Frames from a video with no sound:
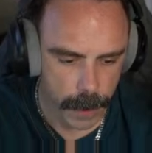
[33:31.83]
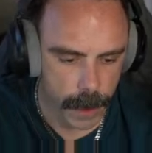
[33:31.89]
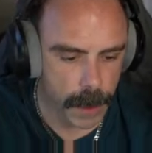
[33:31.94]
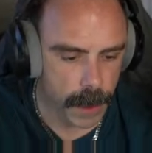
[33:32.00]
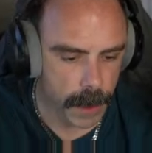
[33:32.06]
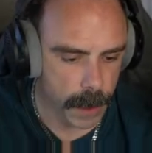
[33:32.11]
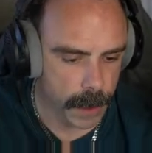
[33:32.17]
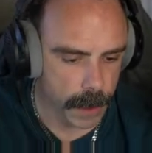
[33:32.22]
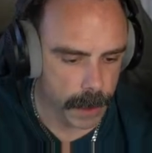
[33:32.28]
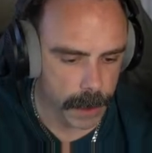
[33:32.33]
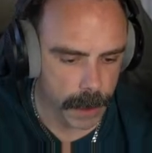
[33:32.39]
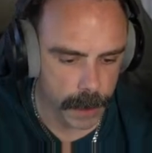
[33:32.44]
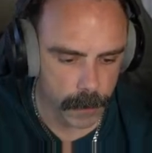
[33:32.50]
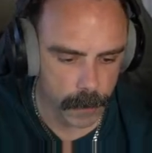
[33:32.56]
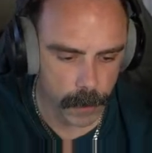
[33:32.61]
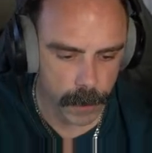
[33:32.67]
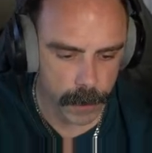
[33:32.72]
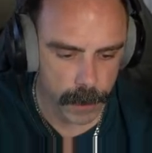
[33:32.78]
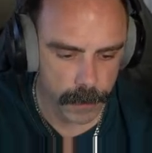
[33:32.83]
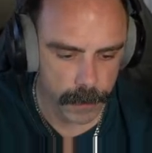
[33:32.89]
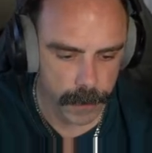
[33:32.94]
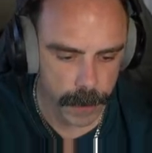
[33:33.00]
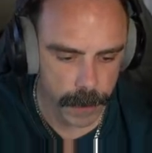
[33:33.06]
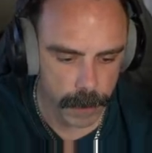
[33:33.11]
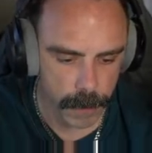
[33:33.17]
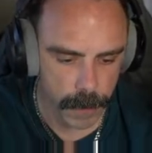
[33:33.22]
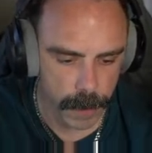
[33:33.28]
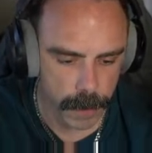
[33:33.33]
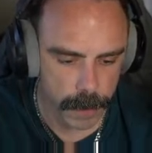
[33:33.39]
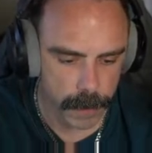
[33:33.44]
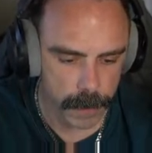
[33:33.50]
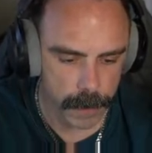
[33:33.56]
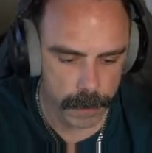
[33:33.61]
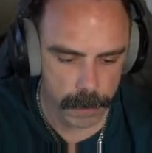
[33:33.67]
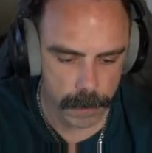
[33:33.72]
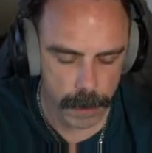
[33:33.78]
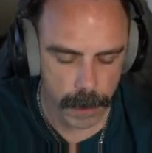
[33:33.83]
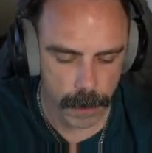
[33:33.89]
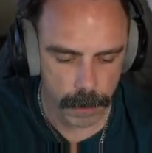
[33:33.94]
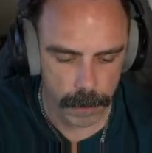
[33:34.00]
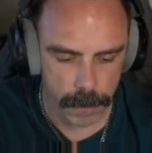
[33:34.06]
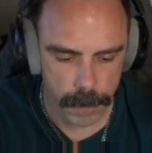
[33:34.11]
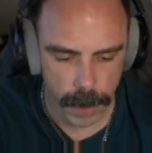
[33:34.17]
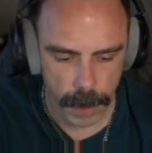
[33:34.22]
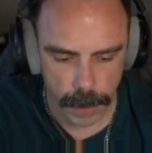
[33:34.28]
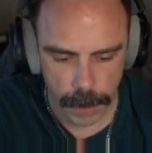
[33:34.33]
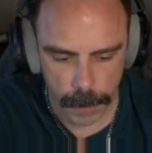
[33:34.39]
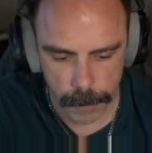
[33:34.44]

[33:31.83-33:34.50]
And again, we'll configure this here in a second.